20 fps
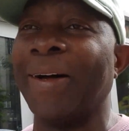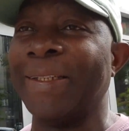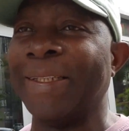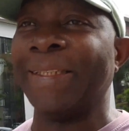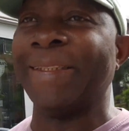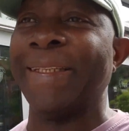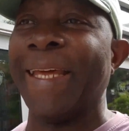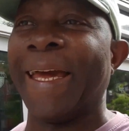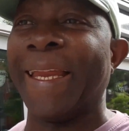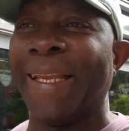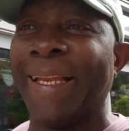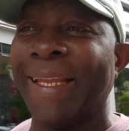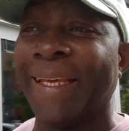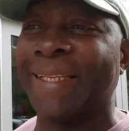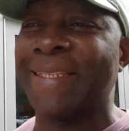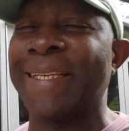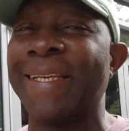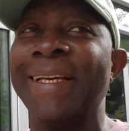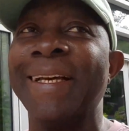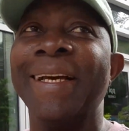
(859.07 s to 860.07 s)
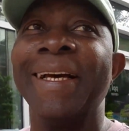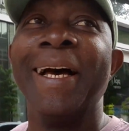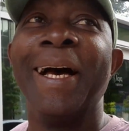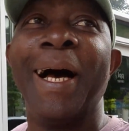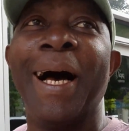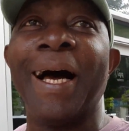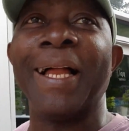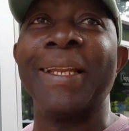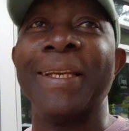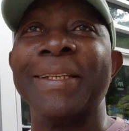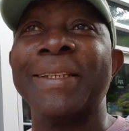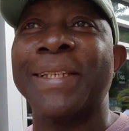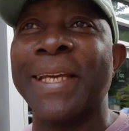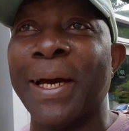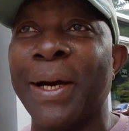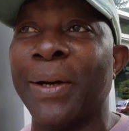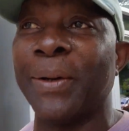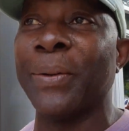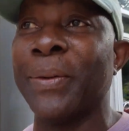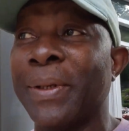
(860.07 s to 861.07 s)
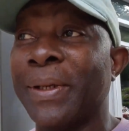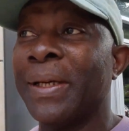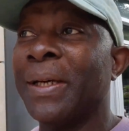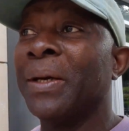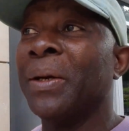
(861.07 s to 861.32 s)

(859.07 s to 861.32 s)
on the dead list. Hallintown,